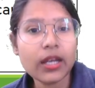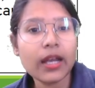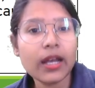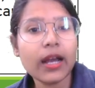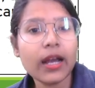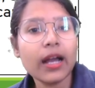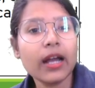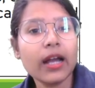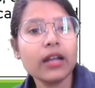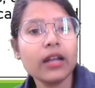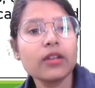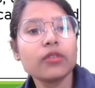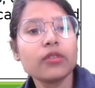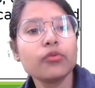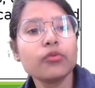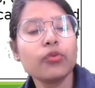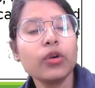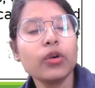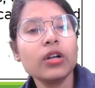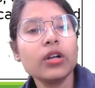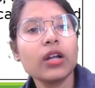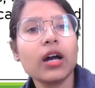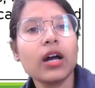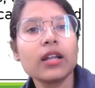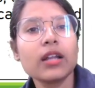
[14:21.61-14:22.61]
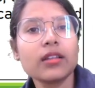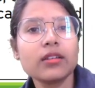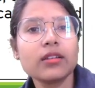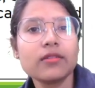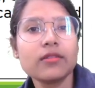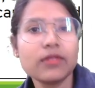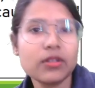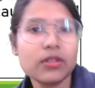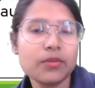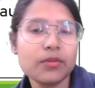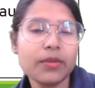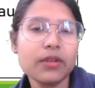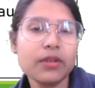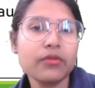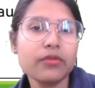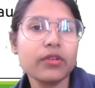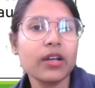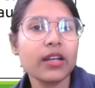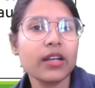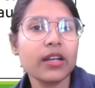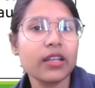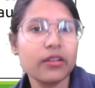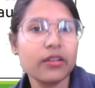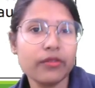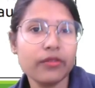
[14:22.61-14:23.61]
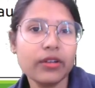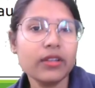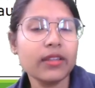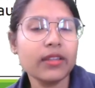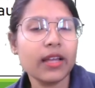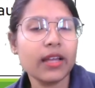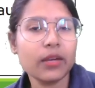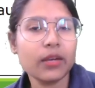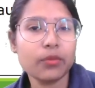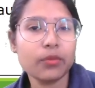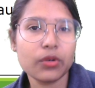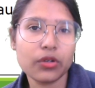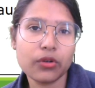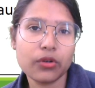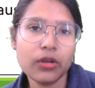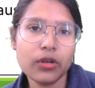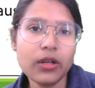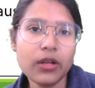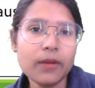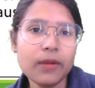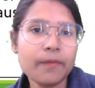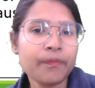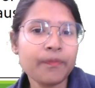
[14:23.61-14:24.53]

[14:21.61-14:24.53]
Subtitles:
and what are the treatment we are giving that particular